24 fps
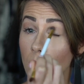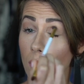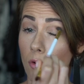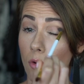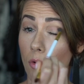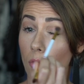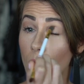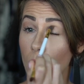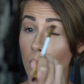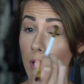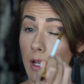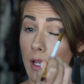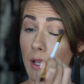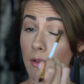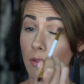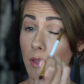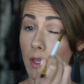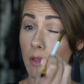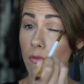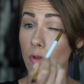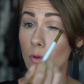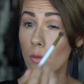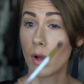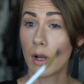Or if
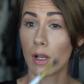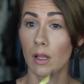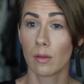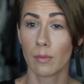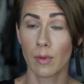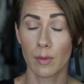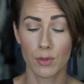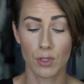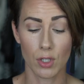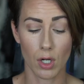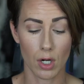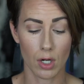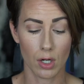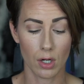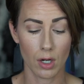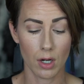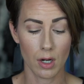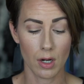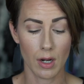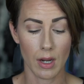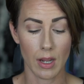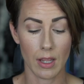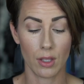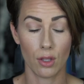you even want a little bit
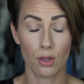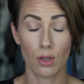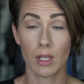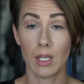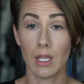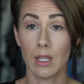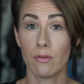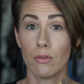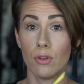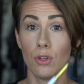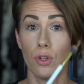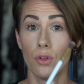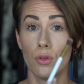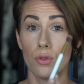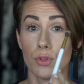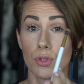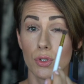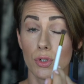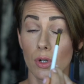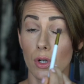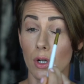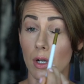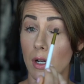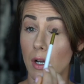darker, you can even
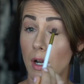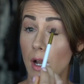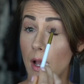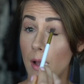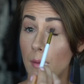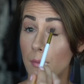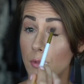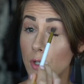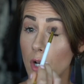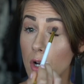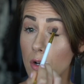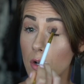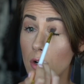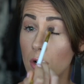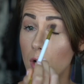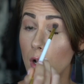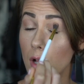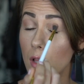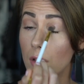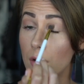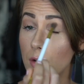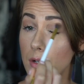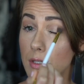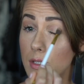use your darker
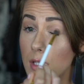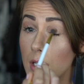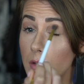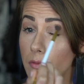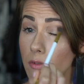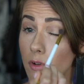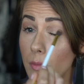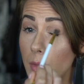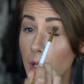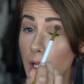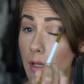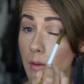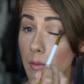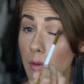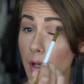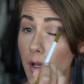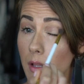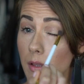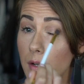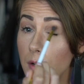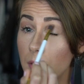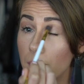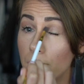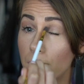color instead of your medium
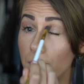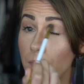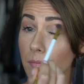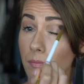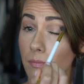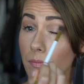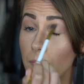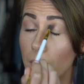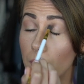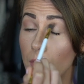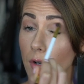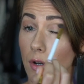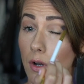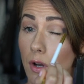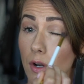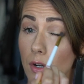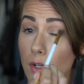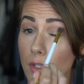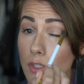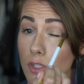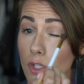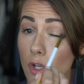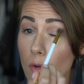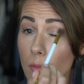color. There are
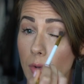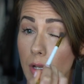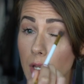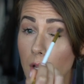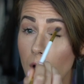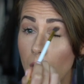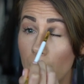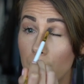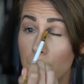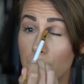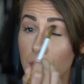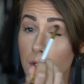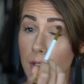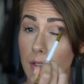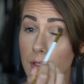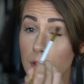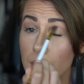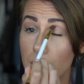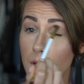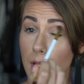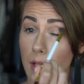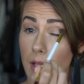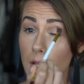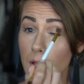so many
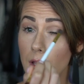options.